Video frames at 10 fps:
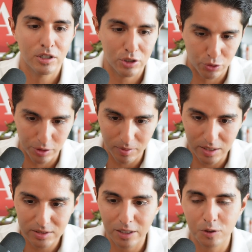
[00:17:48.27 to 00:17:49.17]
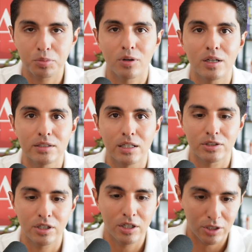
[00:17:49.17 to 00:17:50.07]
streamlined sales
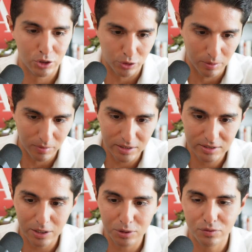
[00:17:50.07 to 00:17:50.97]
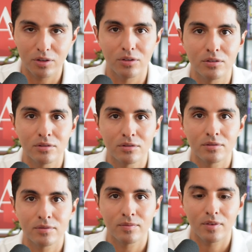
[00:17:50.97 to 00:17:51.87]
process, streamlined sales funnel,
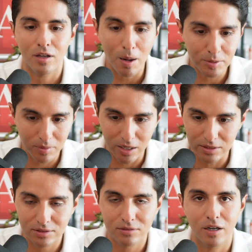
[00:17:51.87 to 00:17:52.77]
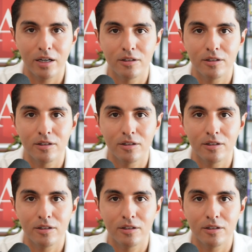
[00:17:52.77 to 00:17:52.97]
optimized, right?